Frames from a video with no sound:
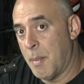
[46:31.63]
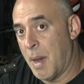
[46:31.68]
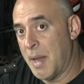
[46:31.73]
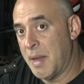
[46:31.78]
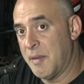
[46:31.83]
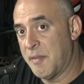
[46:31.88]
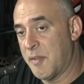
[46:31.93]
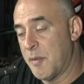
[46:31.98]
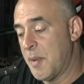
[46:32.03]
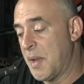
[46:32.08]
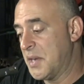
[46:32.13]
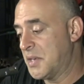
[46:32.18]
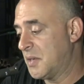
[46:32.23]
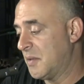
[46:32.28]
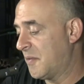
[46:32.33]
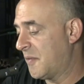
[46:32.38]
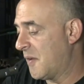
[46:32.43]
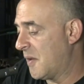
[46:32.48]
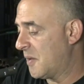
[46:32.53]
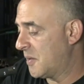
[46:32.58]
My
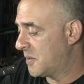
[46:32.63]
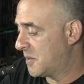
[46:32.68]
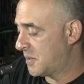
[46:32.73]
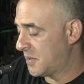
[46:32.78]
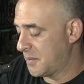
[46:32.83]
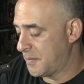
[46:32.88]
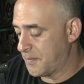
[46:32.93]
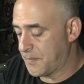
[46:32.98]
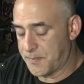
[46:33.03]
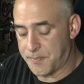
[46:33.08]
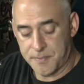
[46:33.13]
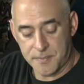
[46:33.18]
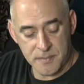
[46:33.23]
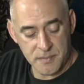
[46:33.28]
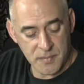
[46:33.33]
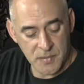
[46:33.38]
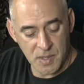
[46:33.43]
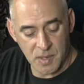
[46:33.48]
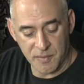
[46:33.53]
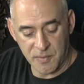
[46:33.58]
information, folks,
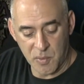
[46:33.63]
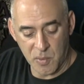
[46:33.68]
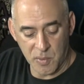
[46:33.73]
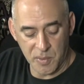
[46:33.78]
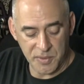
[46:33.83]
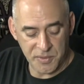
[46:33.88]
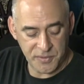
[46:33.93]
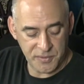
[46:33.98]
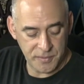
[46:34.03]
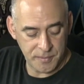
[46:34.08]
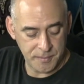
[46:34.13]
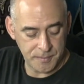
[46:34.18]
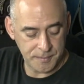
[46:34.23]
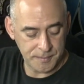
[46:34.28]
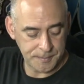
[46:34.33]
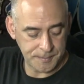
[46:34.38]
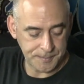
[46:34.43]
of course,